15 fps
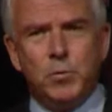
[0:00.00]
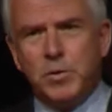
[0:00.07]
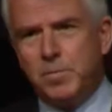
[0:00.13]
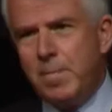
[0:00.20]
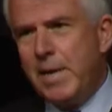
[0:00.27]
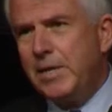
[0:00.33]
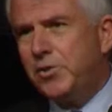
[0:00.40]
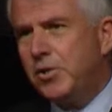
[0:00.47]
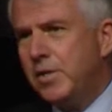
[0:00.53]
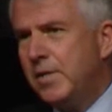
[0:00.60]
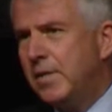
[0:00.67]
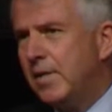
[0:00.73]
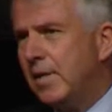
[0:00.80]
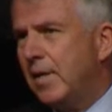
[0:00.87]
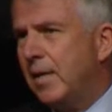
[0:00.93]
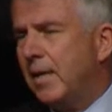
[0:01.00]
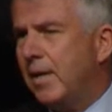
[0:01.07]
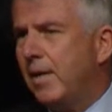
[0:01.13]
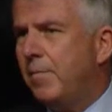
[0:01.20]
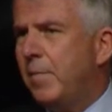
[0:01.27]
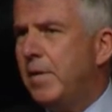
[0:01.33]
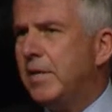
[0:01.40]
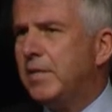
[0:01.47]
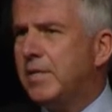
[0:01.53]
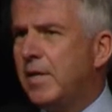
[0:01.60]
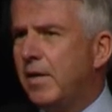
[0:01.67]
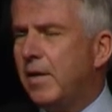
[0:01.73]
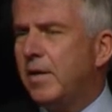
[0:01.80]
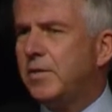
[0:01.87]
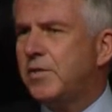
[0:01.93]
was mentioned, I've been at
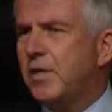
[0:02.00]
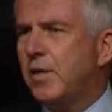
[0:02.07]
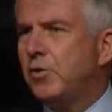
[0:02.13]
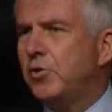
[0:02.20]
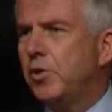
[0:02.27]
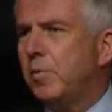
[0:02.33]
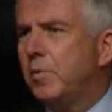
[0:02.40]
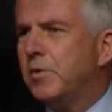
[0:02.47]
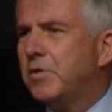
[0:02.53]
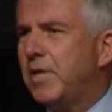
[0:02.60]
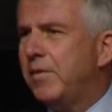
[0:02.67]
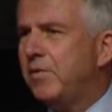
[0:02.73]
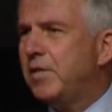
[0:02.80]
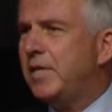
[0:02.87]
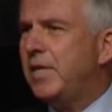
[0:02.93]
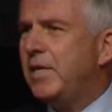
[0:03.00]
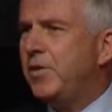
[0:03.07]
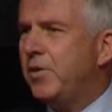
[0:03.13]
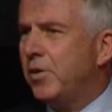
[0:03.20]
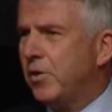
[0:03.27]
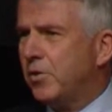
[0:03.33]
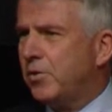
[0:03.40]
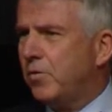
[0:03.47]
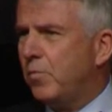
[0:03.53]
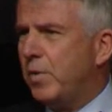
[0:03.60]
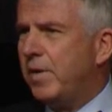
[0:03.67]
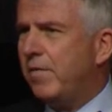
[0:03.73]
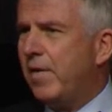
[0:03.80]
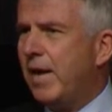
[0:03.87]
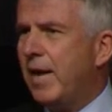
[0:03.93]
Celgene almost 17 years, and
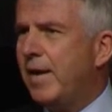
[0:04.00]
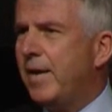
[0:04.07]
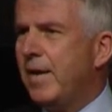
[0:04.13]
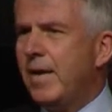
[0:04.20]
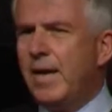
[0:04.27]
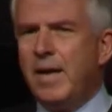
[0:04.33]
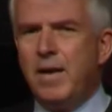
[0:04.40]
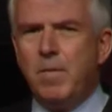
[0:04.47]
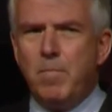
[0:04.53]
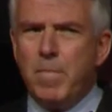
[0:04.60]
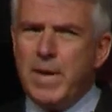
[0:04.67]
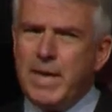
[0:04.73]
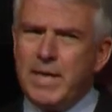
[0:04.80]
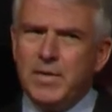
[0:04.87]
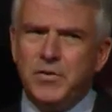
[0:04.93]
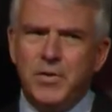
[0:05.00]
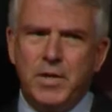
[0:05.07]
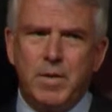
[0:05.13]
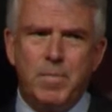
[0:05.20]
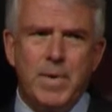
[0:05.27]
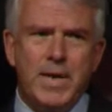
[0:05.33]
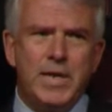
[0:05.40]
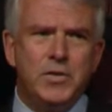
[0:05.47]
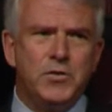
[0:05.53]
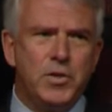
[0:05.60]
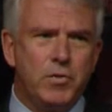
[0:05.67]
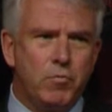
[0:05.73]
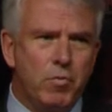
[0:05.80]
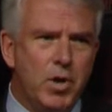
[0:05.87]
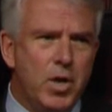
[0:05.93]
we've had an
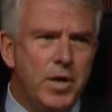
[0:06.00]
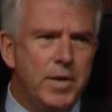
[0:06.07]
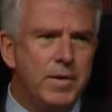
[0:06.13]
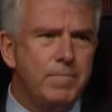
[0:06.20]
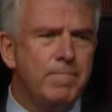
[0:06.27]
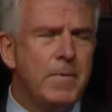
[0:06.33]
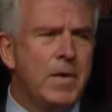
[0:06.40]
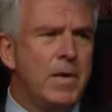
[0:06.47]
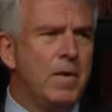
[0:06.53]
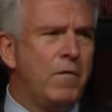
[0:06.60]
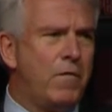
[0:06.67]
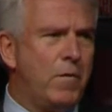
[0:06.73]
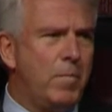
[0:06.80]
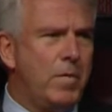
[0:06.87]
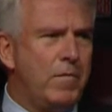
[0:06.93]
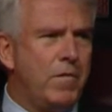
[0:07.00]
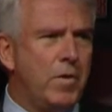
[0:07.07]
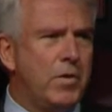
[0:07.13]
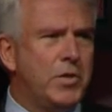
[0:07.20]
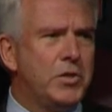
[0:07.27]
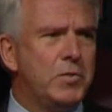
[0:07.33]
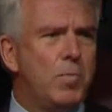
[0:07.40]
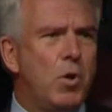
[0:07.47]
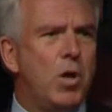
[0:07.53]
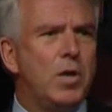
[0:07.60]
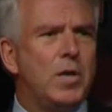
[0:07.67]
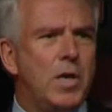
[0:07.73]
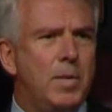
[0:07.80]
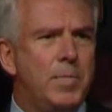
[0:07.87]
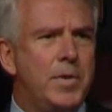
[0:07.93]
amazing run from a very small
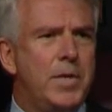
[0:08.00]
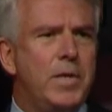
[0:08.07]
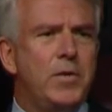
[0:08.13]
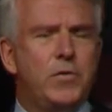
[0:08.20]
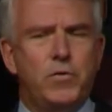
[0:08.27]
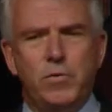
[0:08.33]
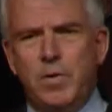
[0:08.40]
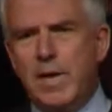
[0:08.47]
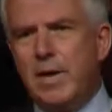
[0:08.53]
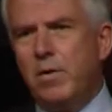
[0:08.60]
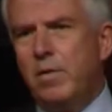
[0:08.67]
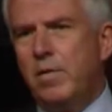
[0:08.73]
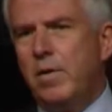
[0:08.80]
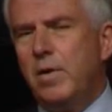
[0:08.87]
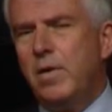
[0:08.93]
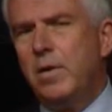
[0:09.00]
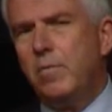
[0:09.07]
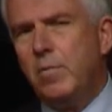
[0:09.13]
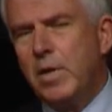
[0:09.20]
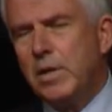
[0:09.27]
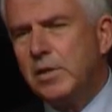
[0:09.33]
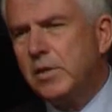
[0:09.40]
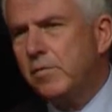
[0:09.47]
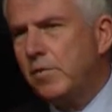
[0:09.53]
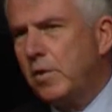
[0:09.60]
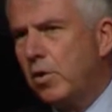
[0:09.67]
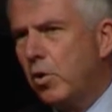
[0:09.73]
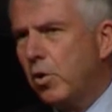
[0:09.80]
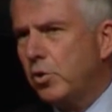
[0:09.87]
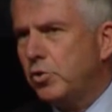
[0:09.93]
company to now a relatively
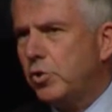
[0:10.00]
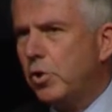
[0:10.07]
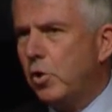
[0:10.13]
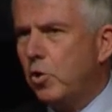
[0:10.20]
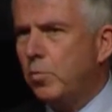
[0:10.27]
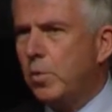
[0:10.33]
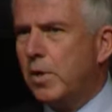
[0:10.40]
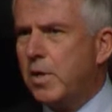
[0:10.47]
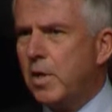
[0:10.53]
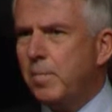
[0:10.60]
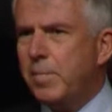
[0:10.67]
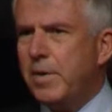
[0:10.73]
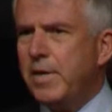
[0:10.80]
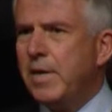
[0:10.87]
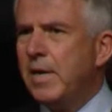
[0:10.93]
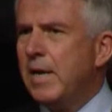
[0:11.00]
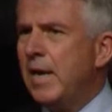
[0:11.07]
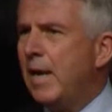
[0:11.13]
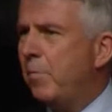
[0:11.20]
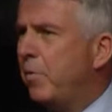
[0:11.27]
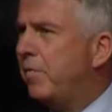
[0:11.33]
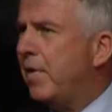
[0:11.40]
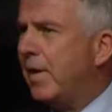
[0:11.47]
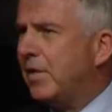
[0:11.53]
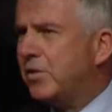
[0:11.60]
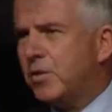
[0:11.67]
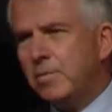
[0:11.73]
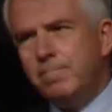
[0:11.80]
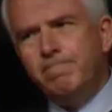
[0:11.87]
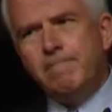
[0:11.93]
large global company. And we've had
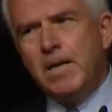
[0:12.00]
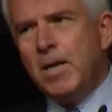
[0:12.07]
some